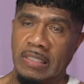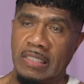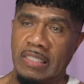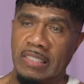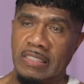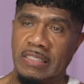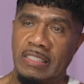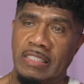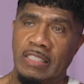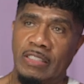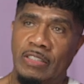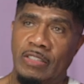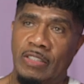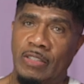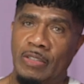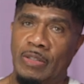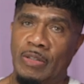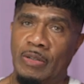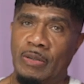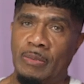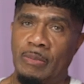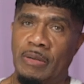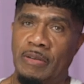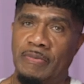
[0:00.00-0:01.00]
listening
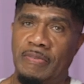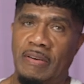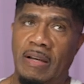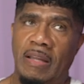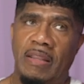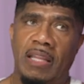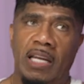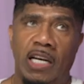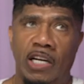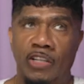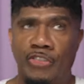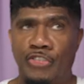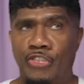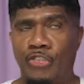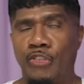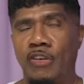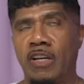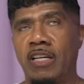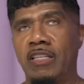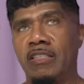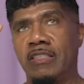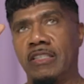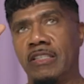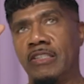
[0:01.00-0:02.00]
to, my father had a
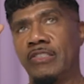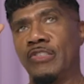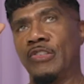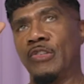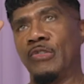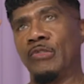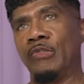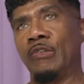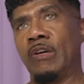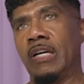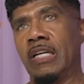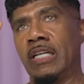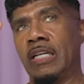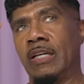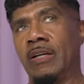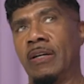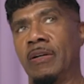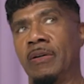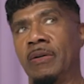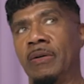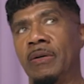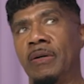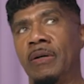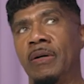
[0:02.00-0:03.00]
transistor
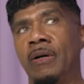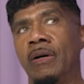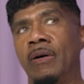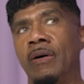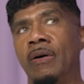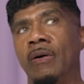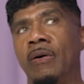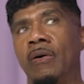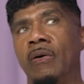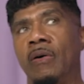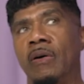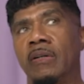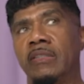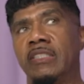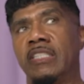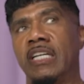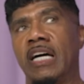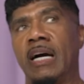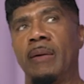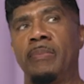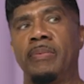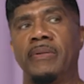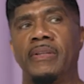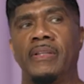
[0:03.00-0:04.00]
radio wow. on
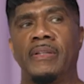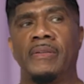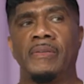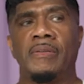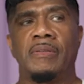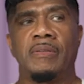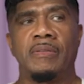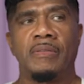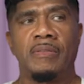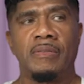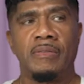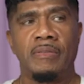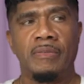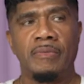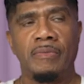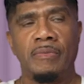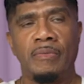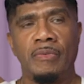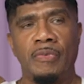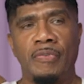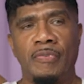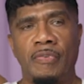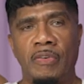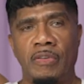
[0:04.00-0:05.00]
top of the
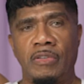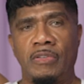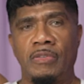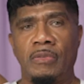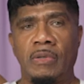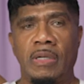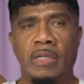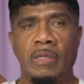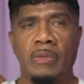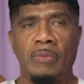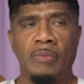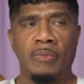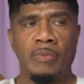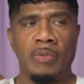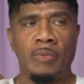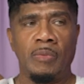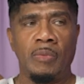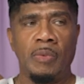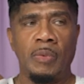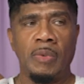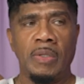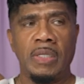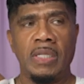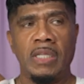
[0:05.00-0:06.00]
refrigerator. When
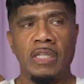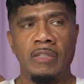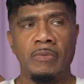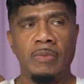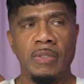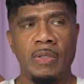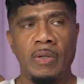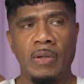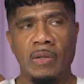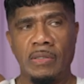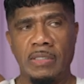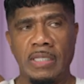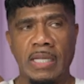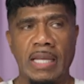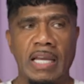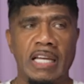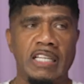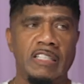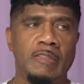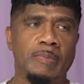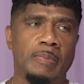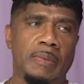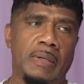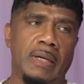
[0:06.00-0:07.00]
we were kids, we called it the
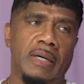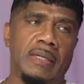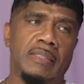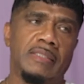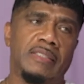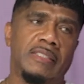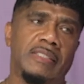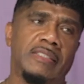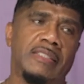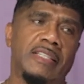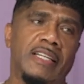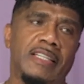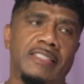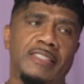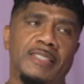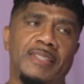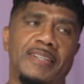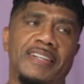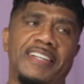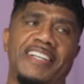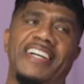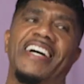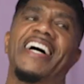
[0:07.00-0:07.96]
icebox. Okay.